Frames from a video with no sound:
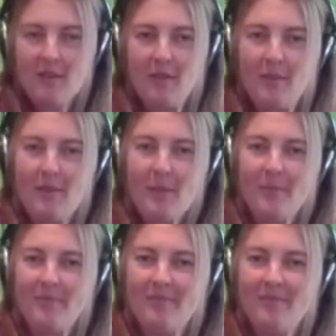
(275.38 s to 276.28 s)
from
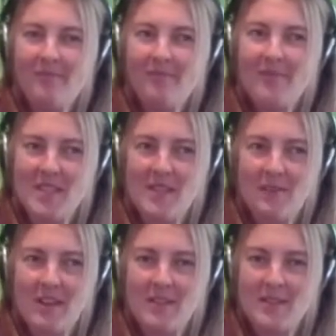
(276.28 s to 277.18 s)
this
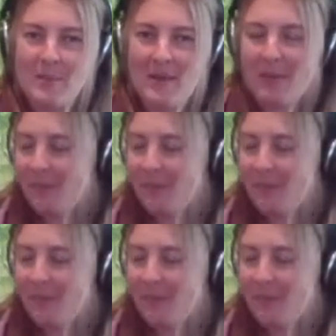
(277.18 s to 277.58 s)
device as well.